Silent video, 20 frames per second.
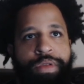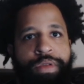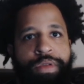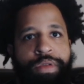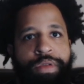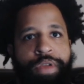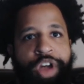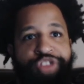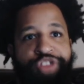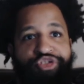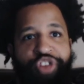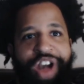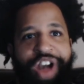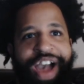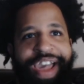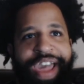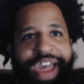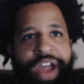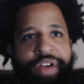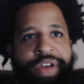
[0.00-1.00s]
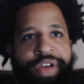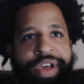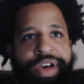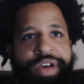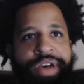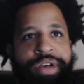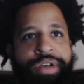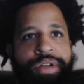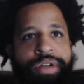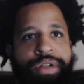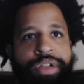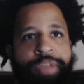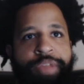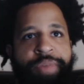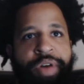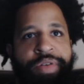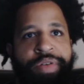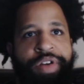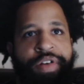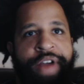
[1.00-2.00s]
dry area to be able
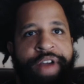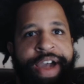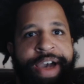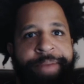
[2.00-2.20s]
to grab.